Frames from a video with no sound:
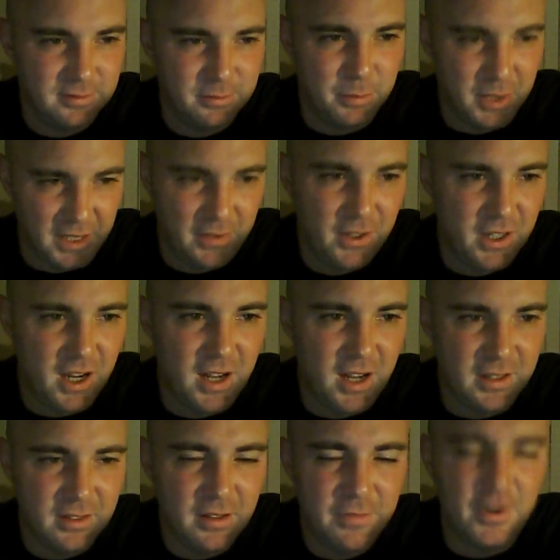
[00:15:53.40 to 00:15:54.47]
Believe it or
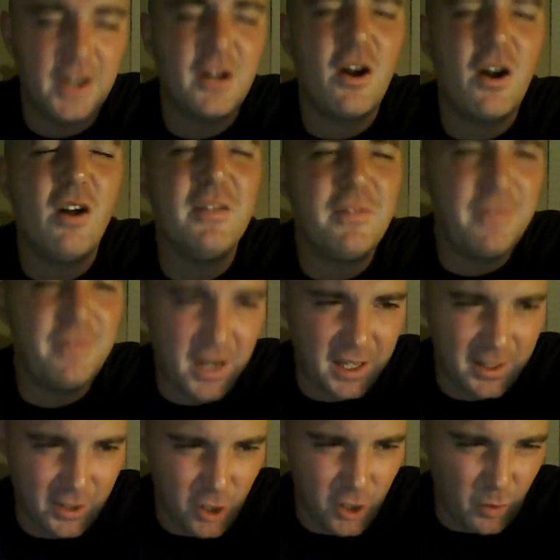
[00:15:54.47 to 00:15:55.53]
not, fuck it all and
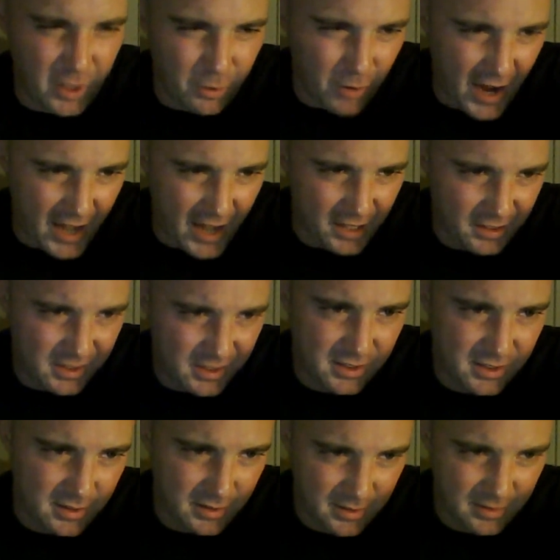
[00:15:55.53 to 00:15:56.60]
fucking no
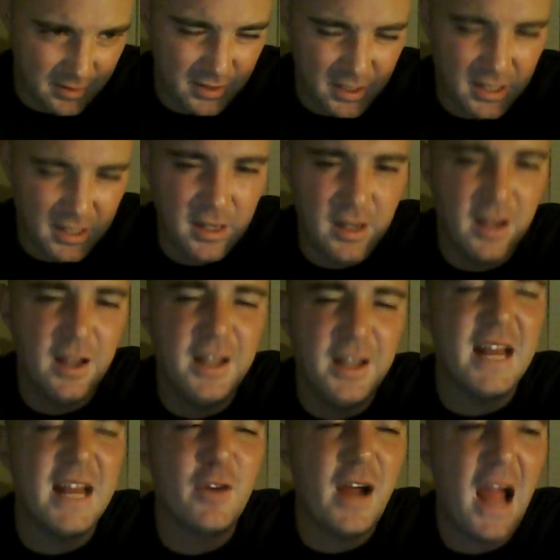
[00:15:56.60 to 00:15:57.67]
regrets.
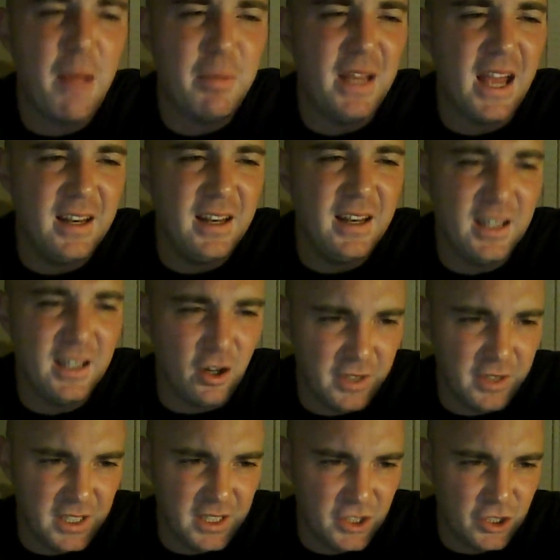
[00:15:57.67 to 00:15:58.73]
Never happy ending on
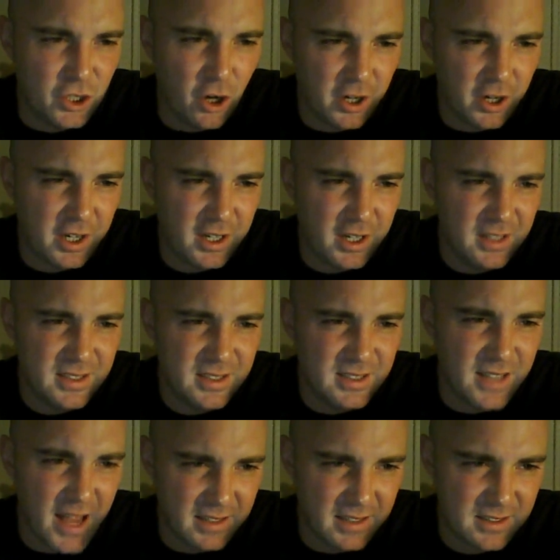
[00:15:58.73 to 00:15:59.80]
these dark
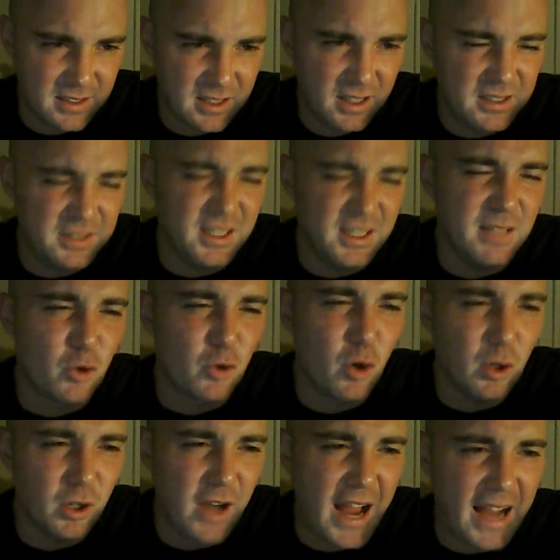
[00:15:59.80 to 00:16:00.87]
sets.
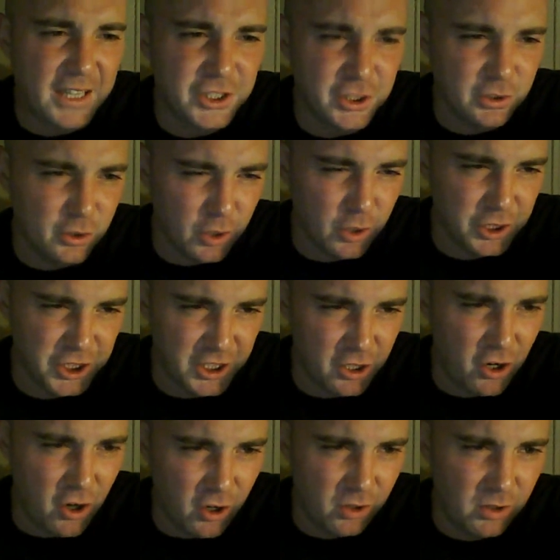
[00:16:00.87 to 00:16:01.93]
Steamroller action crushing
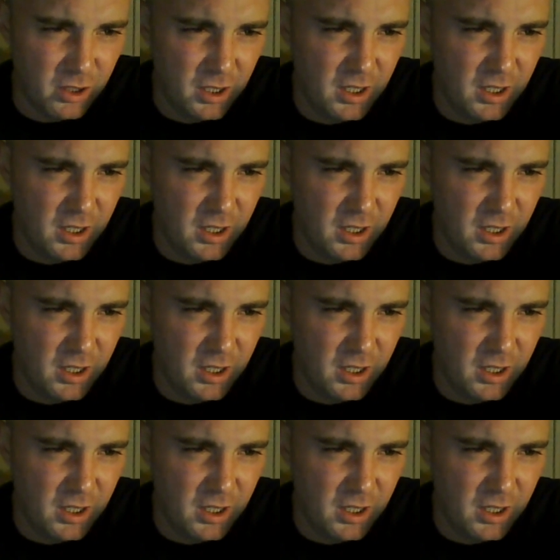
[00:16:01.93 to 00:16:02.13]
all.